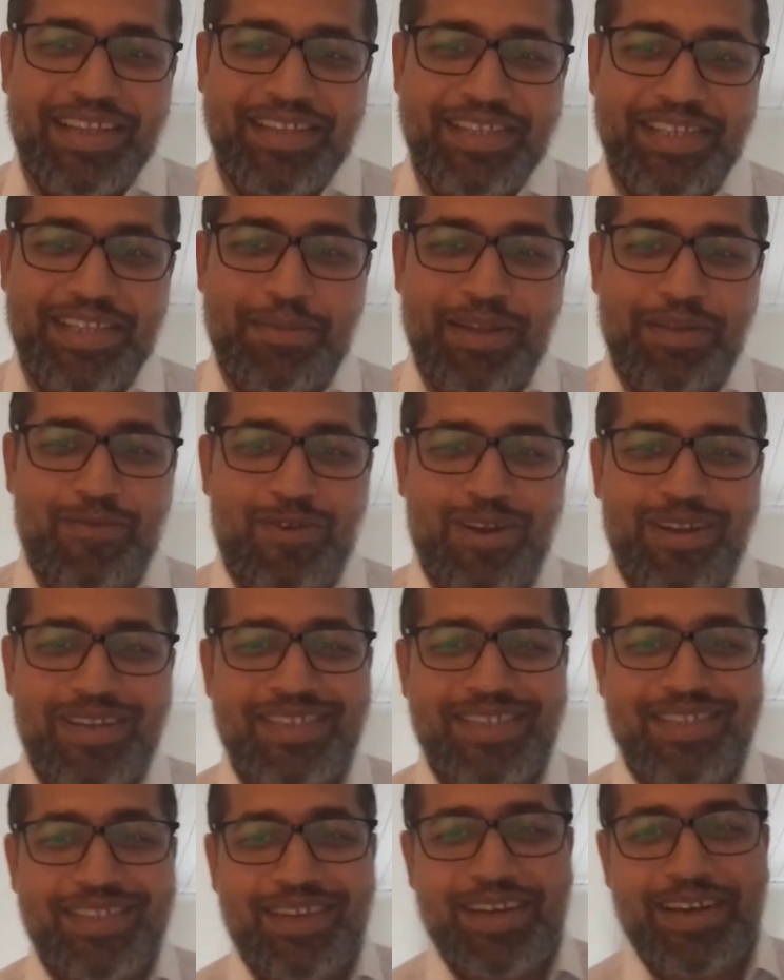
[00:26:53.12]
I mean,
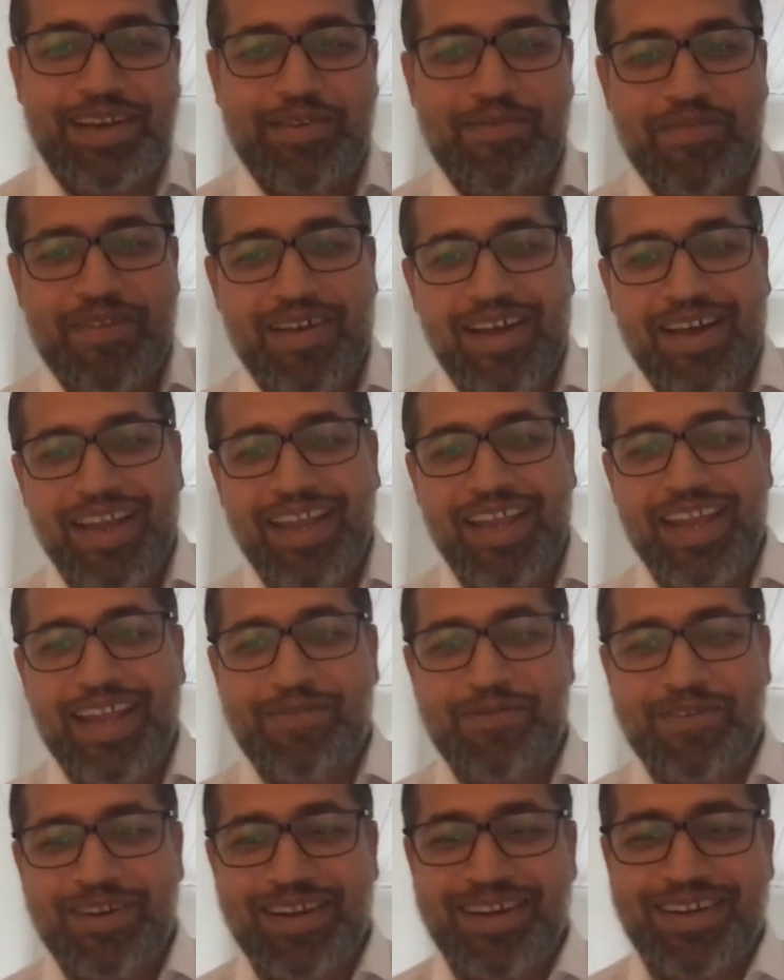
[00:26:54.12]
what I
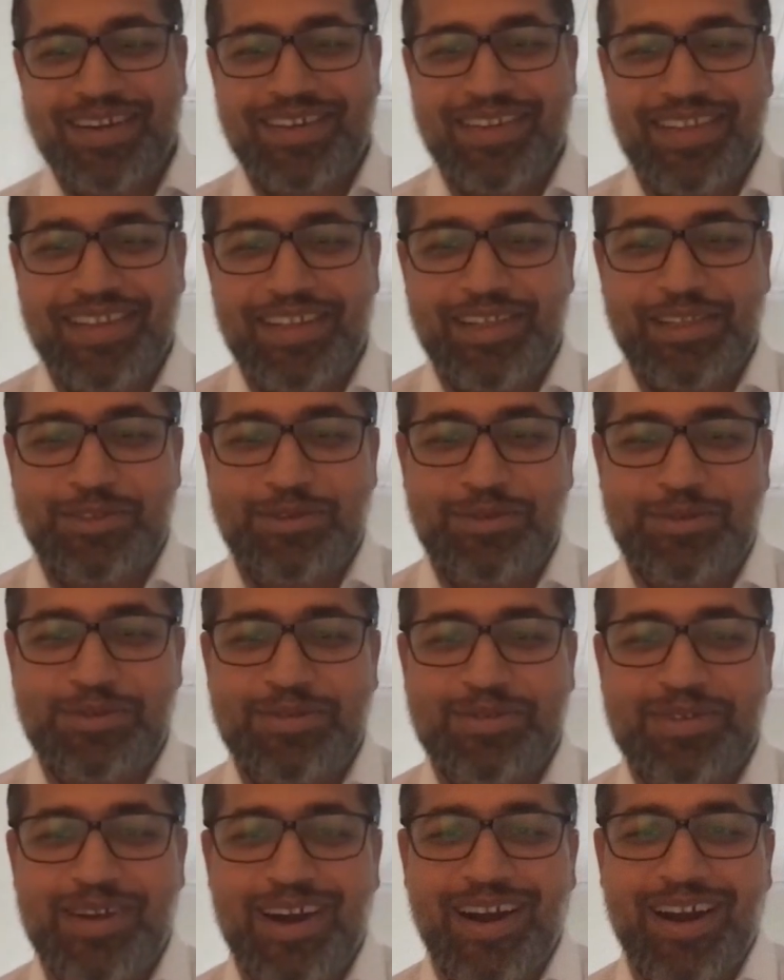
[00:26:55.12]
have learned
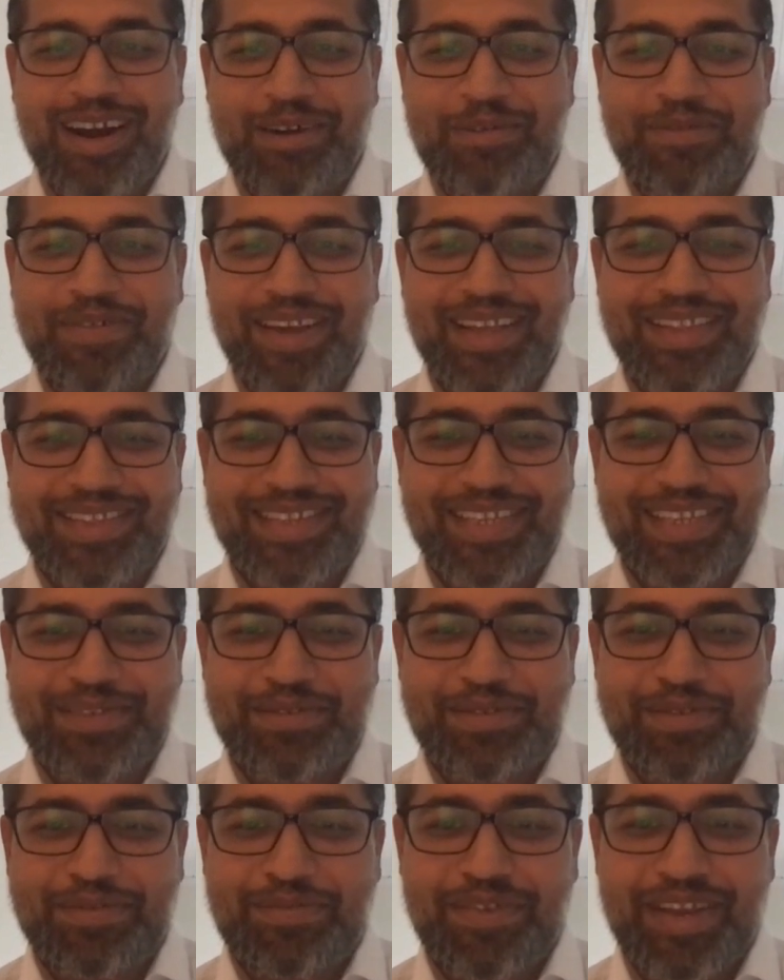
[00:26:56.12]
through hard way. This
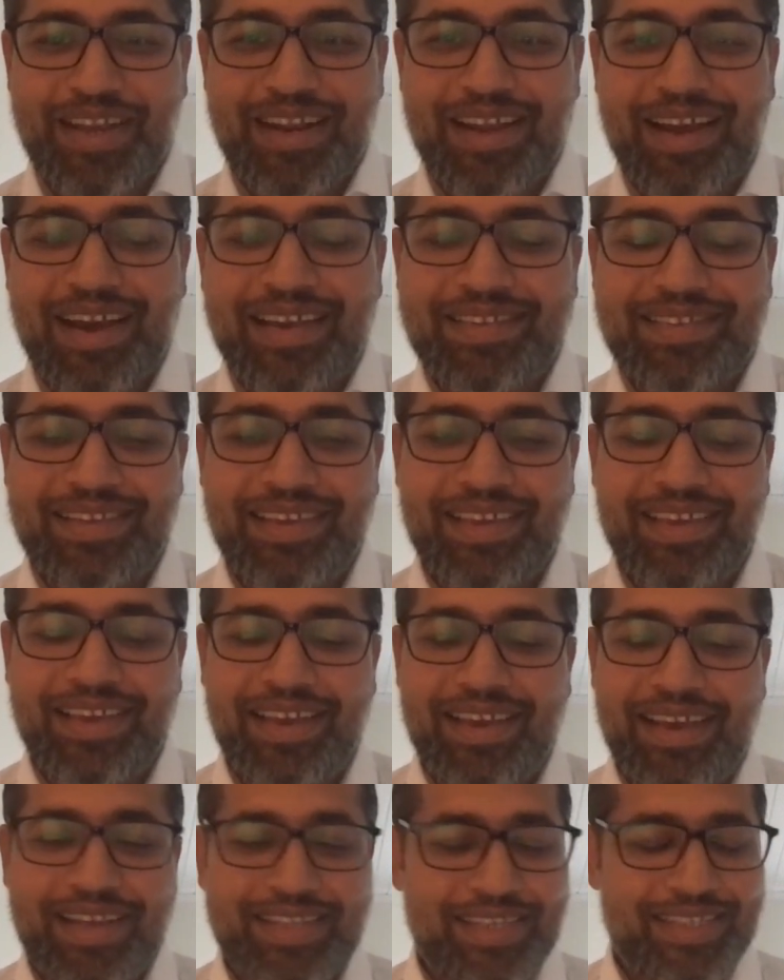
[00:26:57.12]
is where I see,
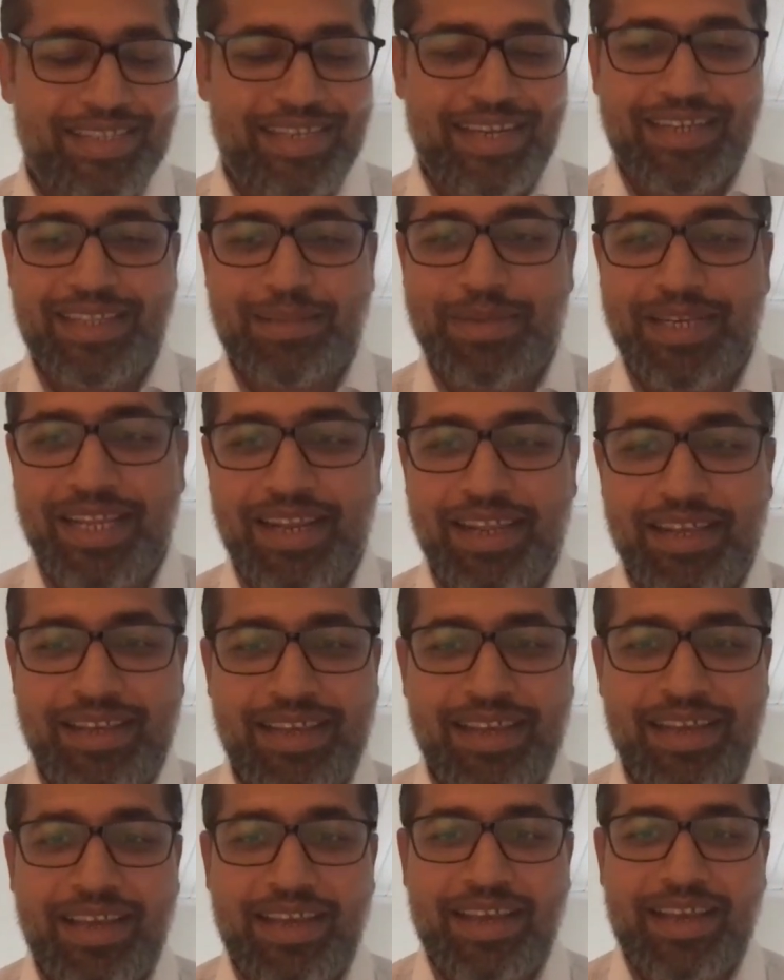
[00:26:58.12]
as I said in the beginning,
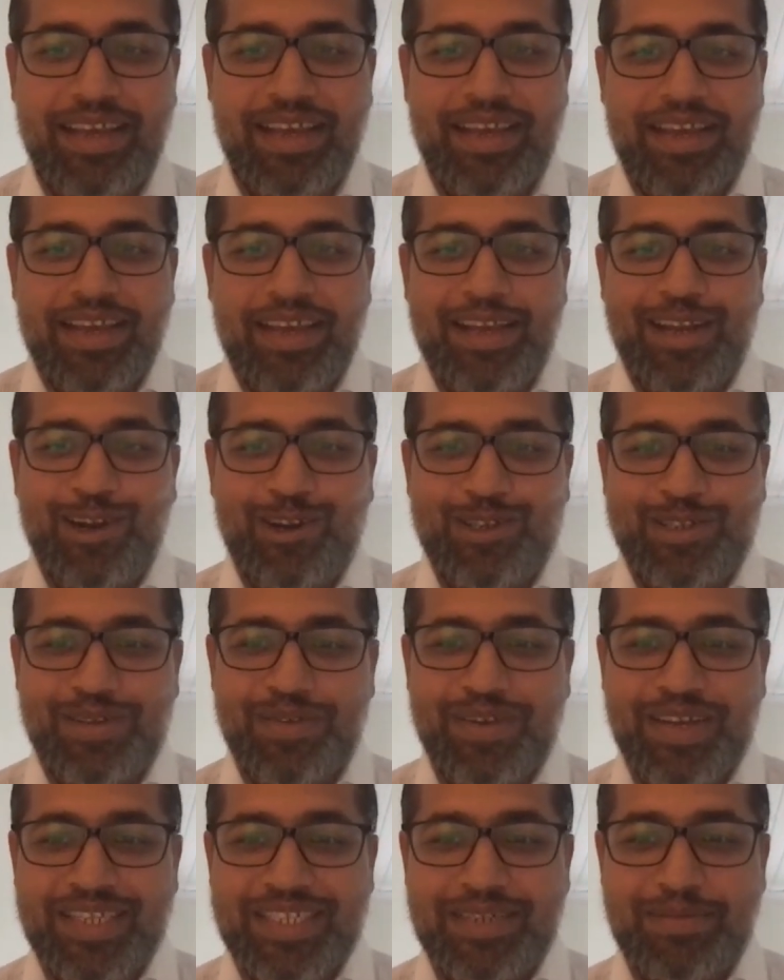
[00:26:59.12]
lots
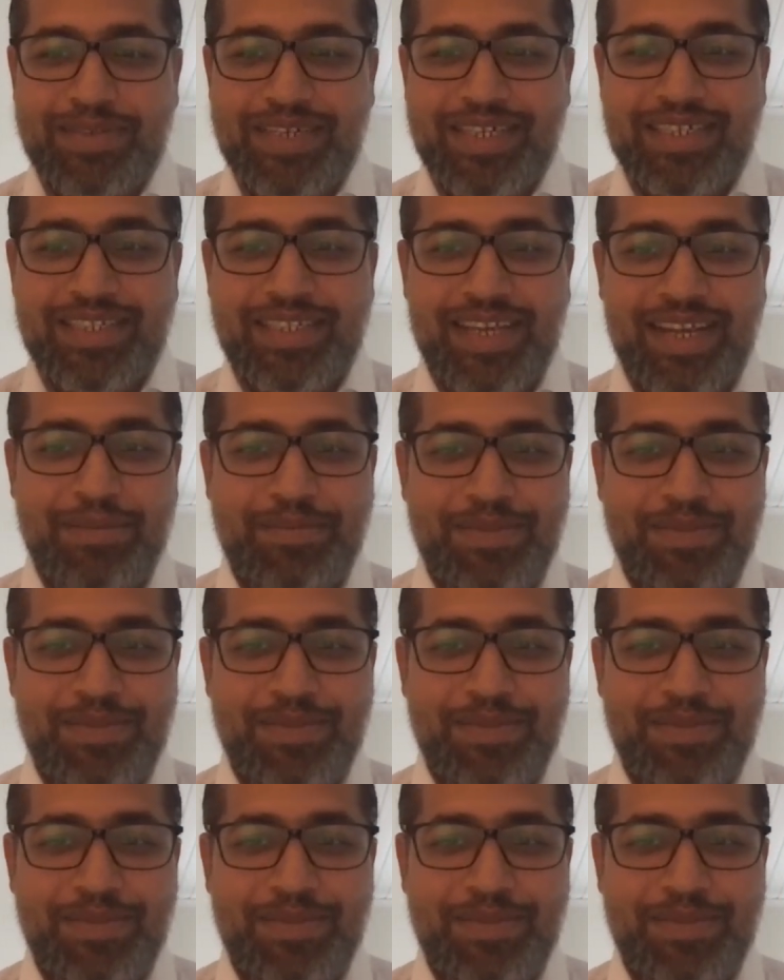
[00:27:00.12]
of customers and